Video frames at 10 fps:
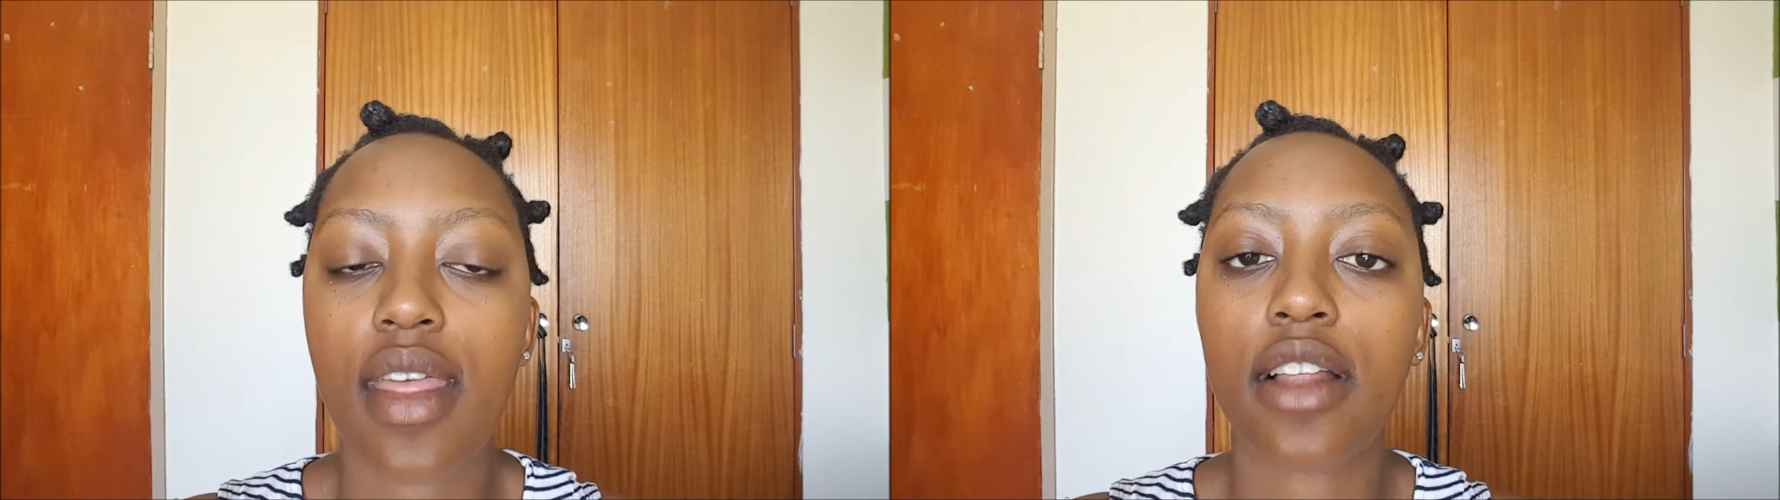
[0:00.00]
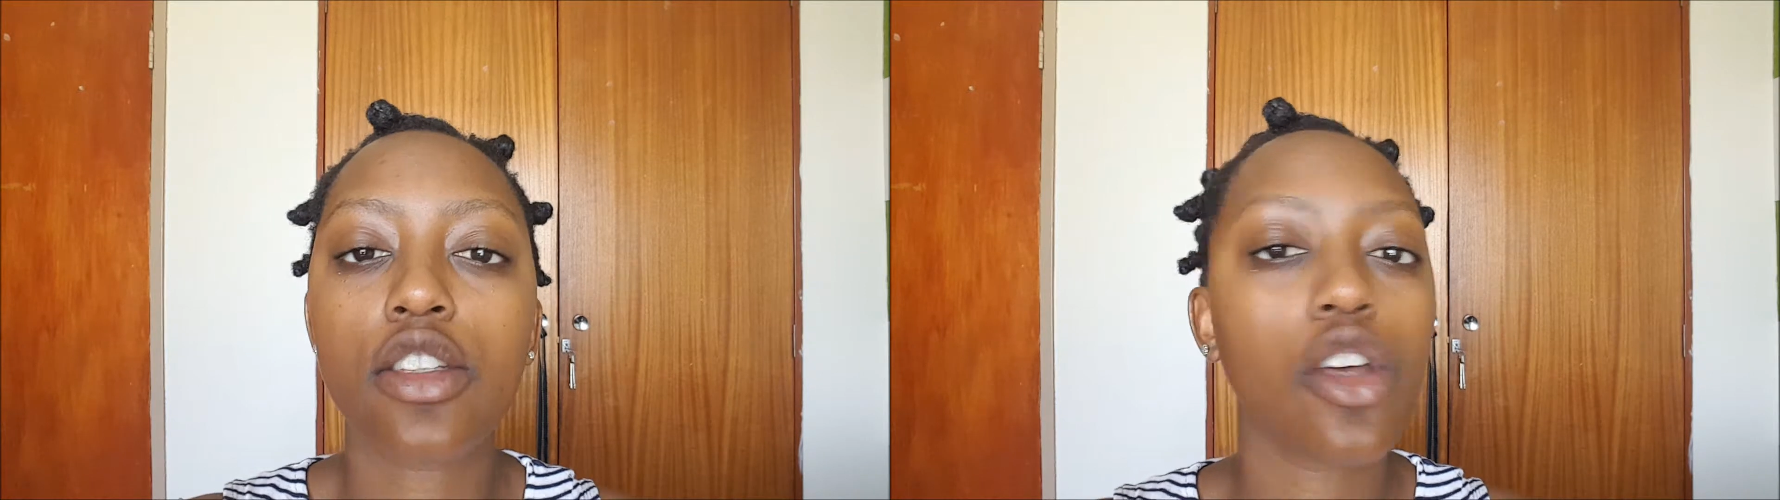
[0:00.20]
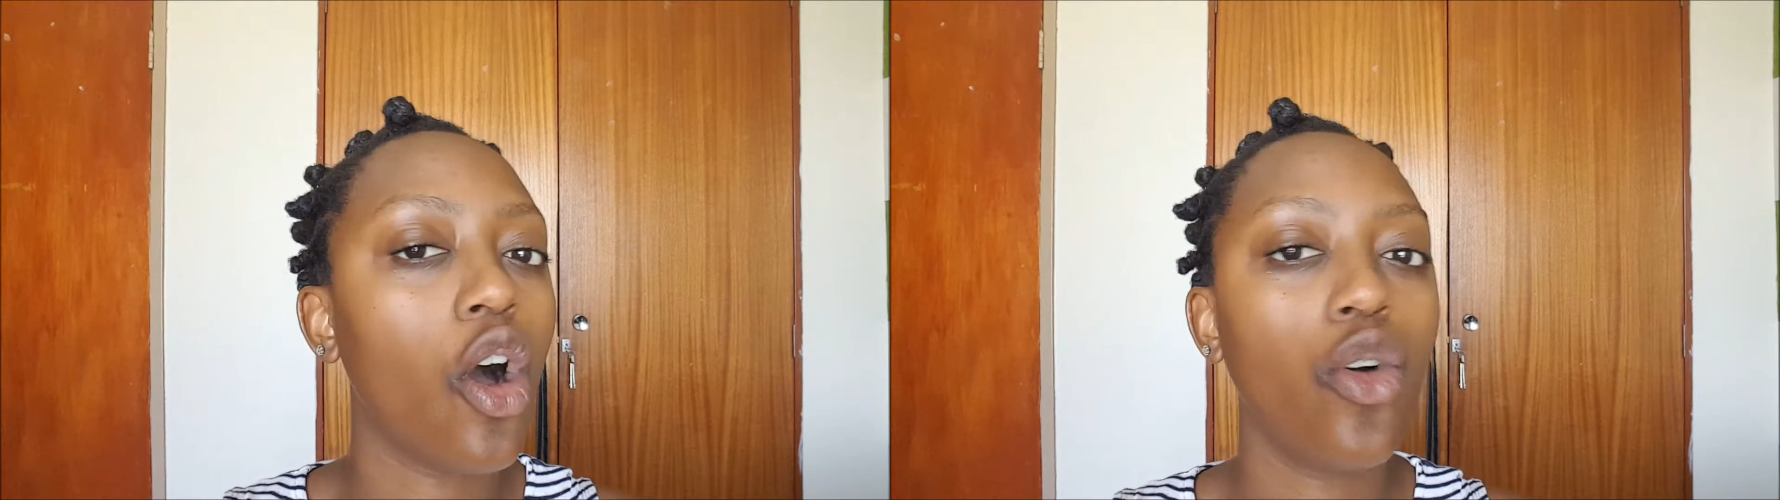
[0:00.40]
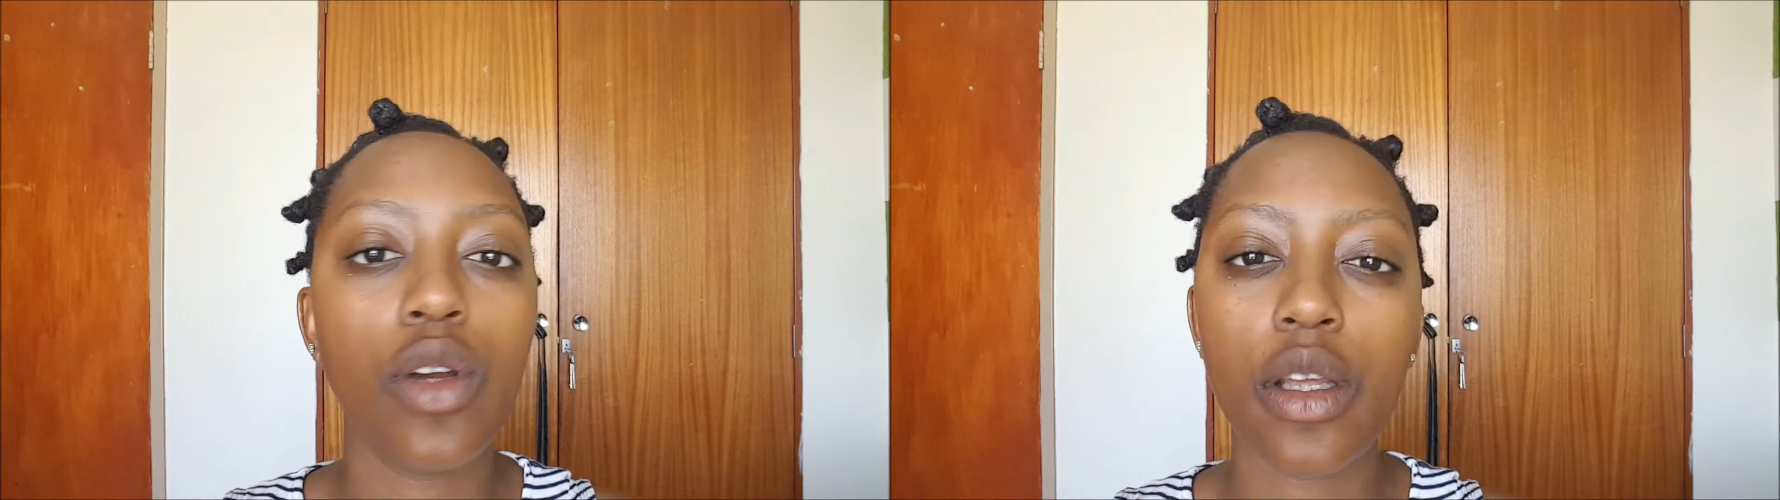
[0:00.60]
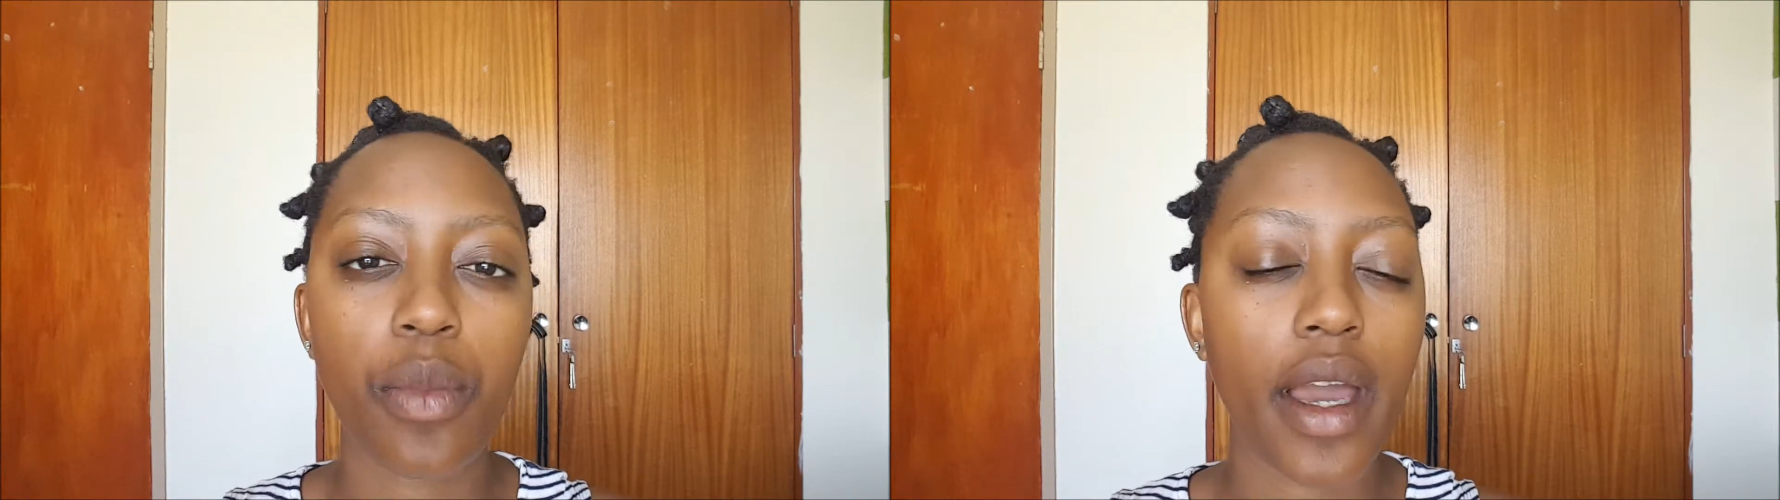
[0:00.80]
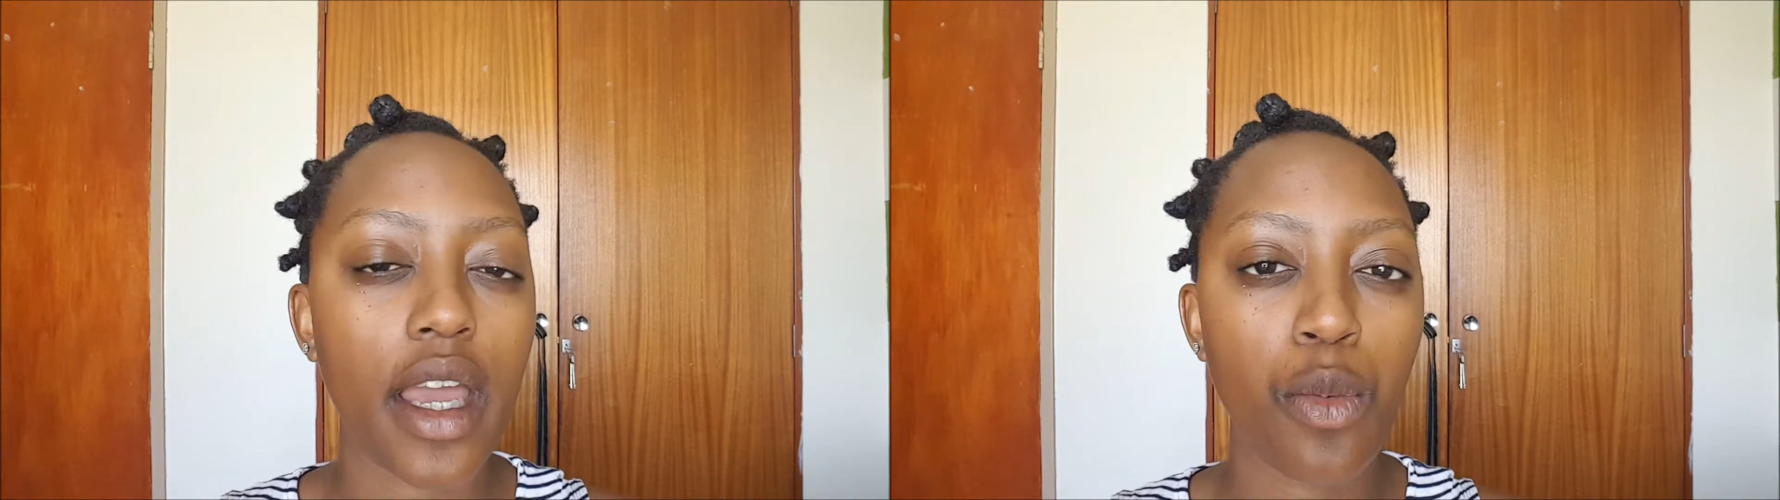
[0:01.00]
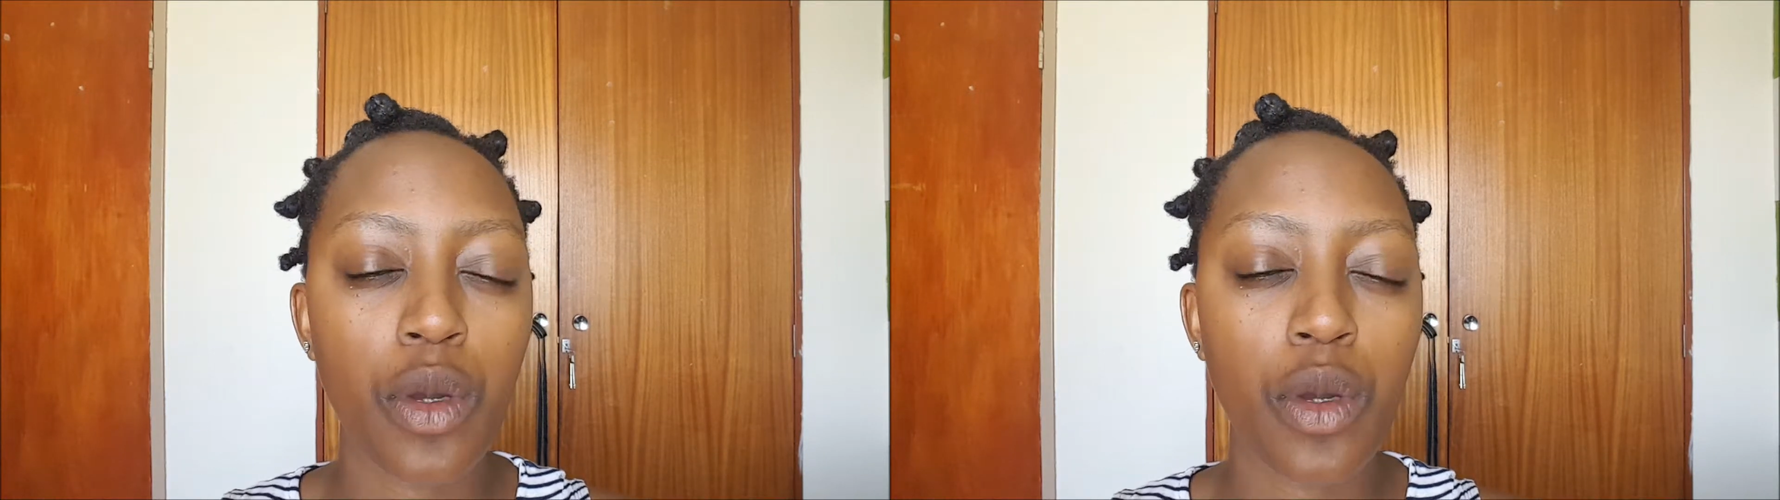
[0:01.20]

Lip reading: That's the only way